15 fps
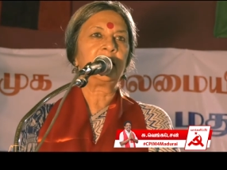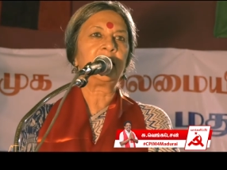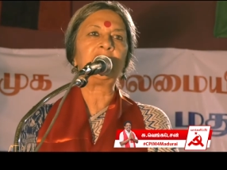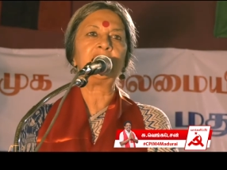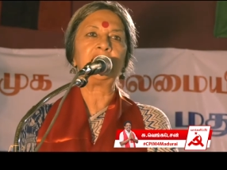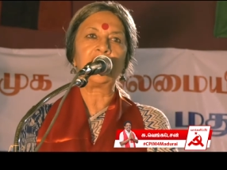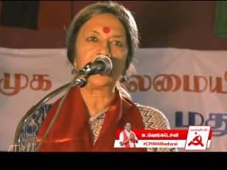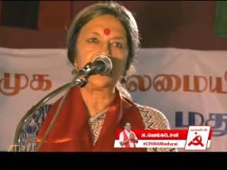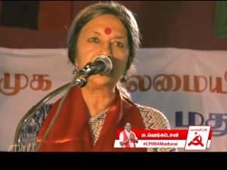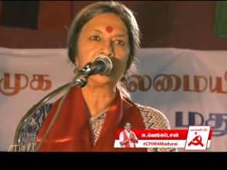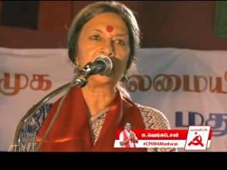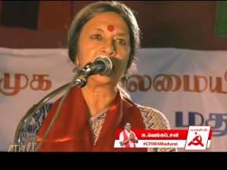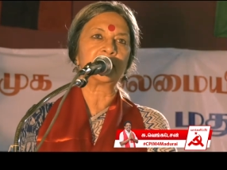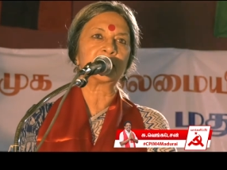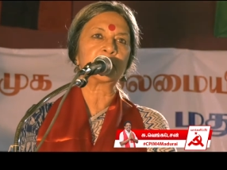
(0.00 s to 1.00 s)
in
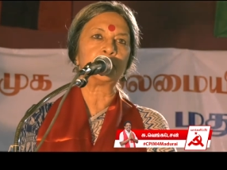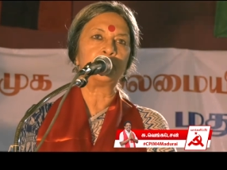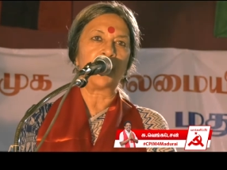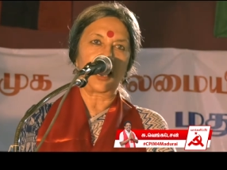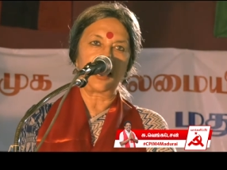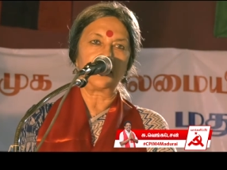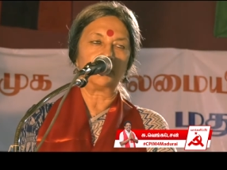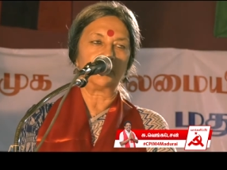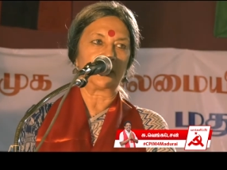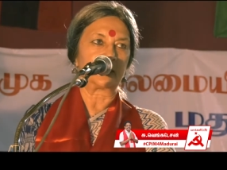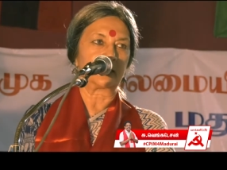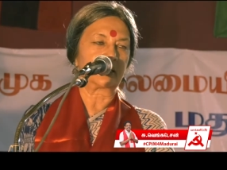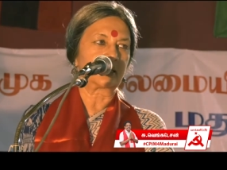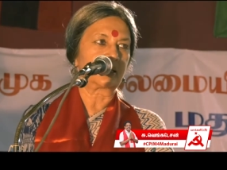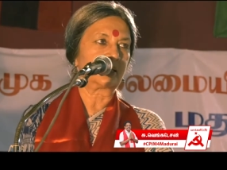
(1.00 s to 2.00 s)
India's
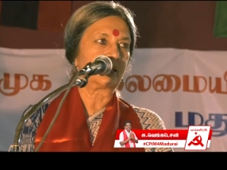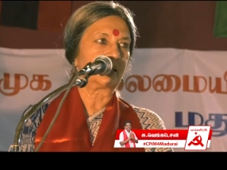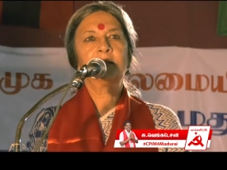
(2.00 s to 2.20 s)
parliament.